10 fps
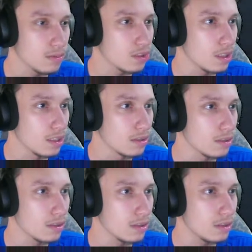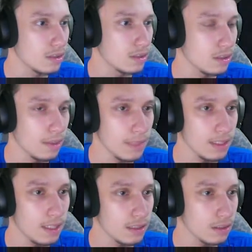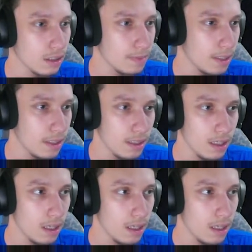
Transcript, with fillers: stairs. I'm not that tall, man.